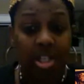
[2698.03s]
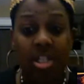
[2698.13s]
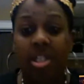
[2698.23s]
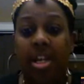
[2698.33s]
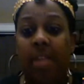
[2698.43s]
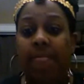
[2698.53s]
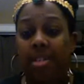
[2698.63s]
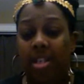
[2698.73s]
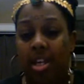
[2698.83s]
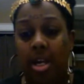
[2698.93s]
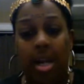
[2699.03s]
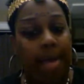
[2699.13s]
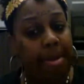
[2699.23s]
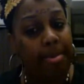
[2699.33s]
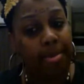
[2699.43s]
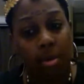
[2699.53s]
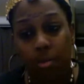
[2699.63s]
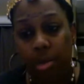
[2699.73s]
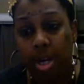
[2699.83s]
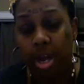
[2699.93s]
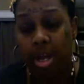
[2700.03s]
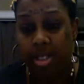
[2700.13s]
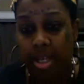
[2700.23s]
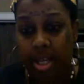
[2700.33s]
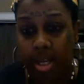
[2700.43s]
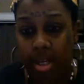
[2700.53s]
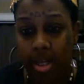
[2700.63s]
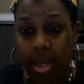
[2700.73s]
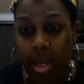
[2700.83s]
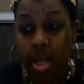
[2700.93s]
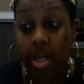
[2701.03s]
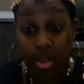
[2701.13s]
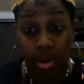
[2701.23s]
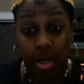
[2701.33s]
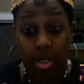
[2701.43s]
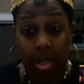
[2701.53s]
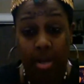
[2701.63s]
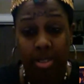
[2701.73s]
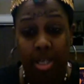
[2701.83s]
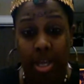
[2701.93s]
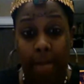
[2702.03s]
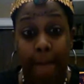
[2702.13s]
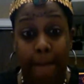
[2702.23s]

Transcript: is everything. A lot of people don't realize that. You understand what I'm saying?